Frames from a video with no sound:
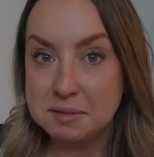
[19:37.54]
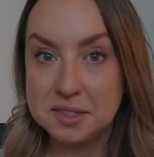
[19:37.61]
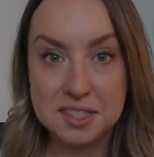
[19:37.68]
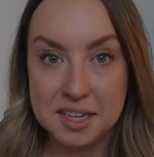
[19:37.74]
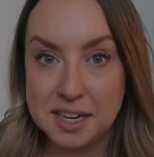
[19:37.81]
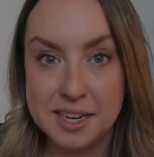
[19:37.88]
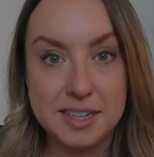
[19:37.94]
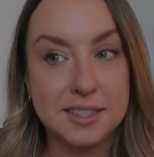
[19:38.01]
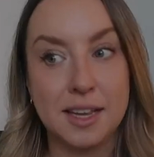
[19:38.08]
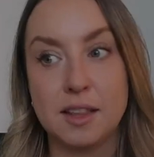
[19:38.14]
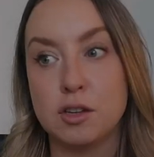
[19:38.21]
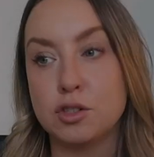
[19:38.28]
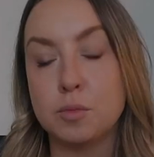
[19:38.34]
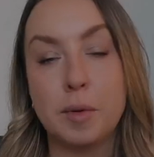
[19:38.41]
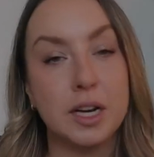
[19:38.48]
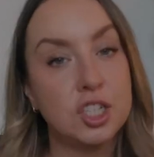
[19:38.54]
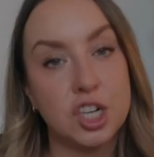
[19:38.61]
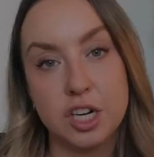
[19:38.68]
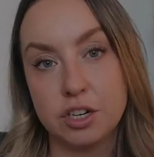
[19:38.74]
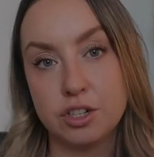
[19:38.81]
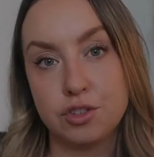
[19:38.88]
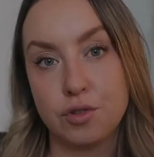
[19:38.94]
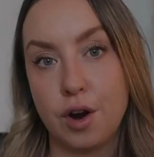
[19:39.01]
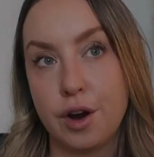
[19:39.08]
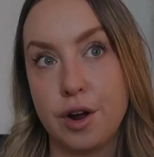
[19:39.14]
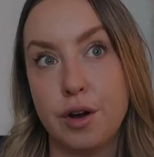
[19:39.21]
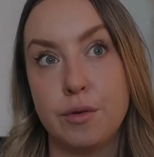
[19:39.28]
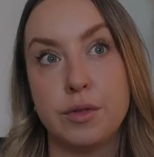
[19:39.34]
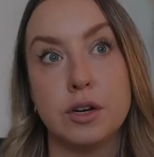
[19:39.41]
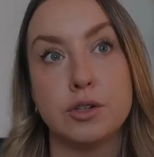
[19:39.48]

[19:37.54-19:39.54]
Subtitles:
cities. Like there's a bunch here in Toronto,